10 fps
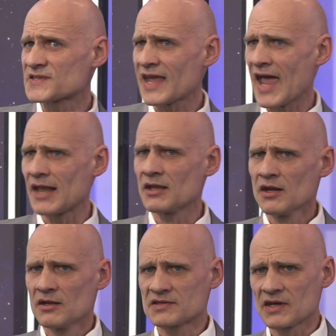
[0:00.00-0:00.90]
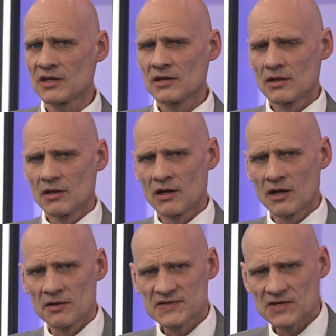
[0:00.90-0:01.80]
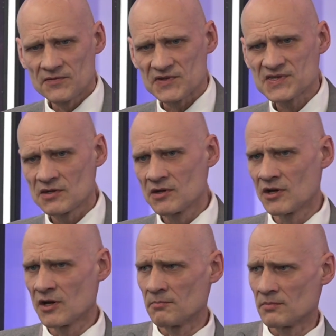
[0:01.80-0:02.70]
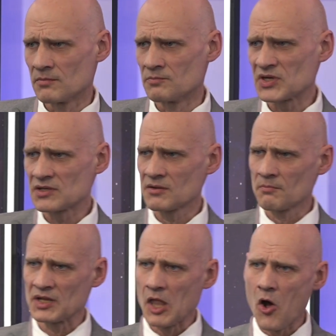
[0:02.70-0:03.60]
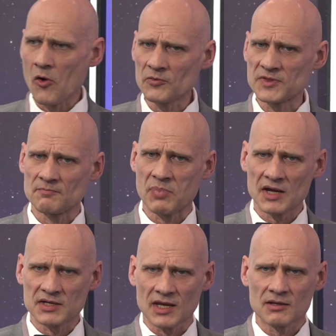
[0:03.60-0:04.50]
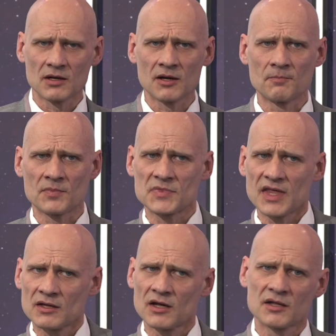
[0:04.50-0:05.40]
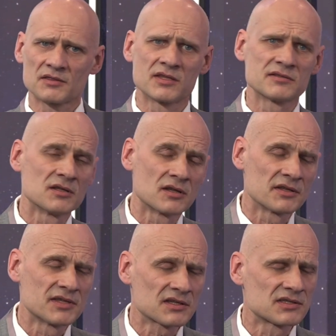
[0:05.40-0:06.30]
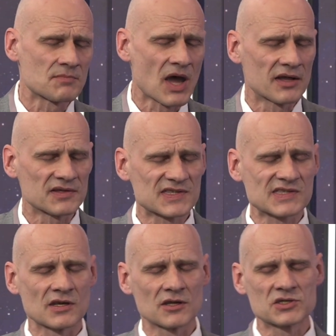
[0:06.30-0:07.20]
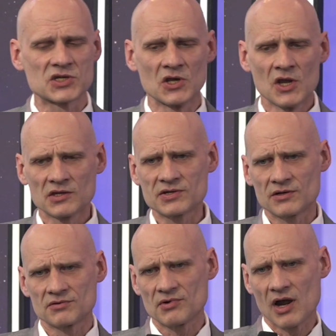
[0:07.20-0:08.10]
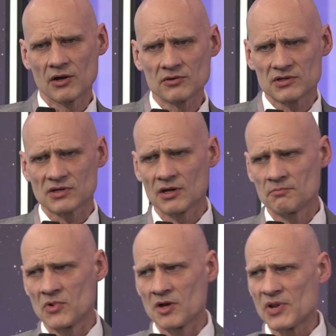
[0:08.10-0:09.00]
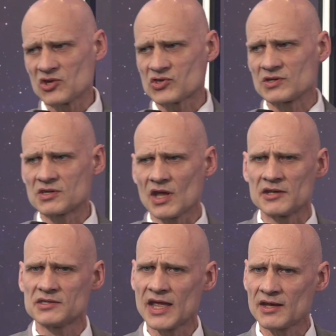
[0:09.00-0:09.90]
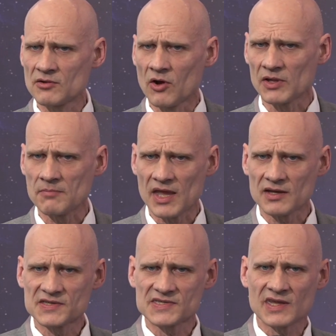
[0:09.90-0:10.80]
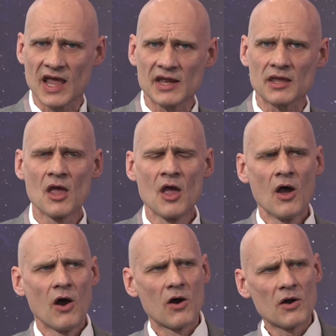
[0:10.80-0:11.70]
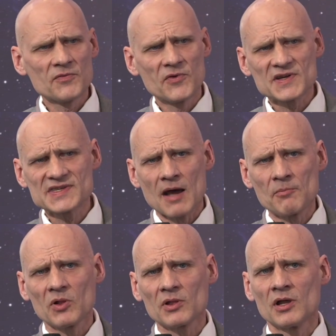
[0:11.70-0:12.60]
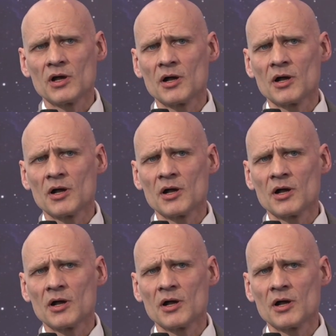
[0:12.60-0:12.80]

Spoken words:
scan the surface below the body that demands to turn around the patient and then only make scanning. Or, for example,